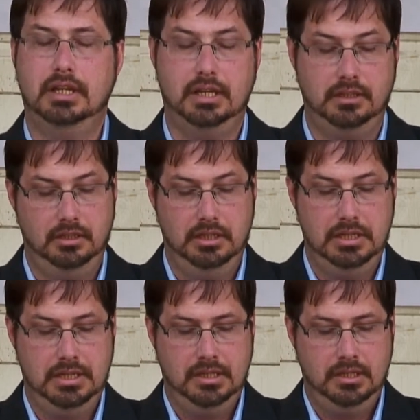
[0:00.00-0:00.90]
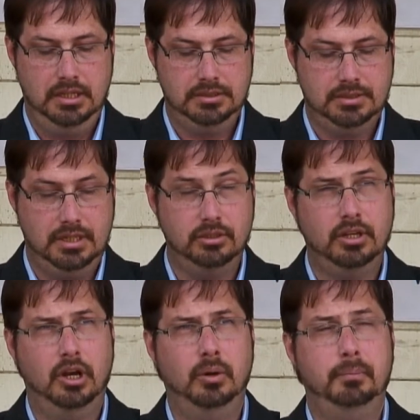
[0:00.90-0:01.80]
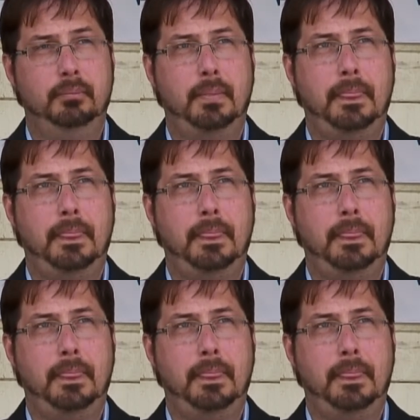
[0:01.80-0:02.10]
And he said, you know,